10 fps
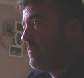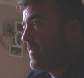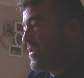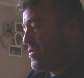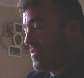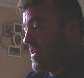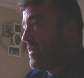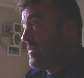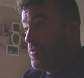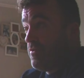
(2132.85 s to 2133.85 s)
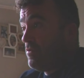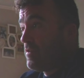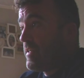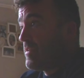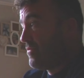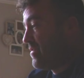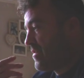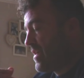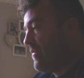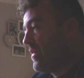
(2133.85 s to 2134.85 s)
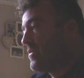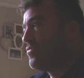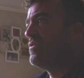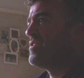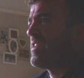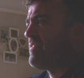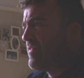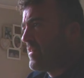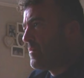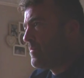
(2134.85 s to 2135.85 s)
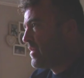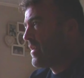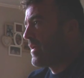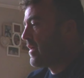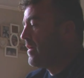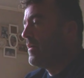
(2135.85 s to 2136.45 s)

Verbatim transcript: It's your orderlies or your survey lads or your staff have let them. And you're like,